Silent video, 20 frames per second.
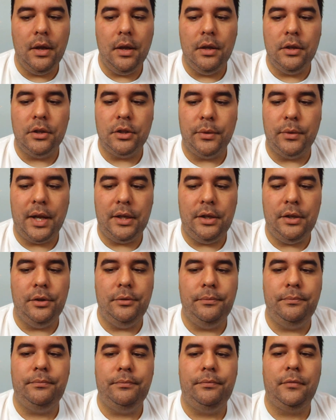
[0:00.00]
So what I
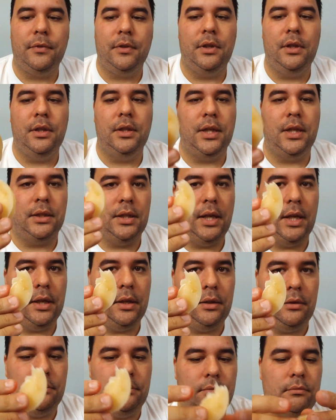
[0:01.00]
do is I take
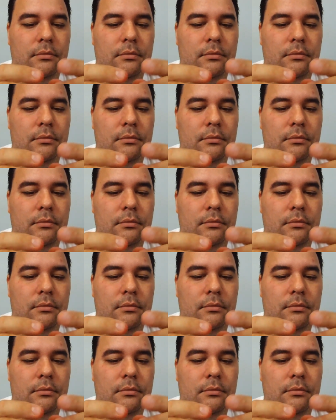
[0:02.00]
it.